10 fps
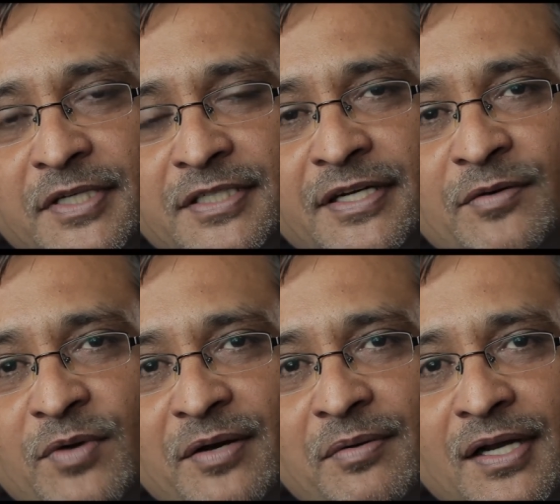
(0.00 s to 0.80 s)
Patient did
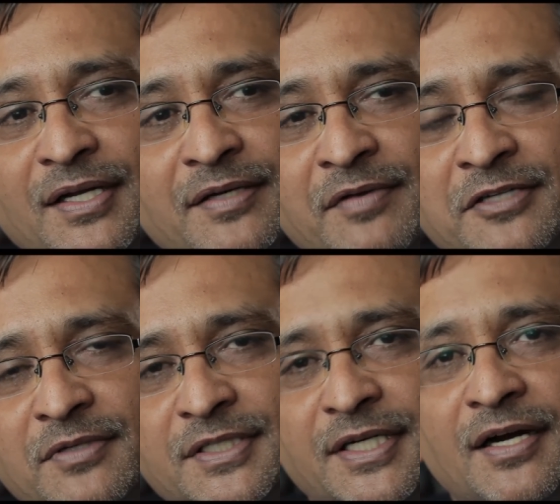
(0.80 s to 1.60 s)
very well, and
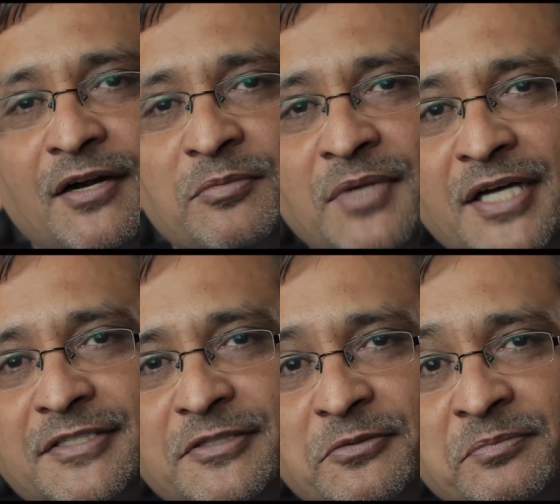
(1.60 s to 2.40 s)
eventually she got out of the
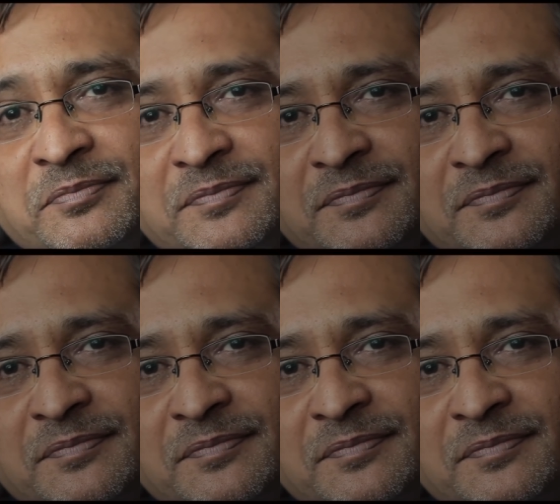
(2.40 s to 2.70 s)
ICU.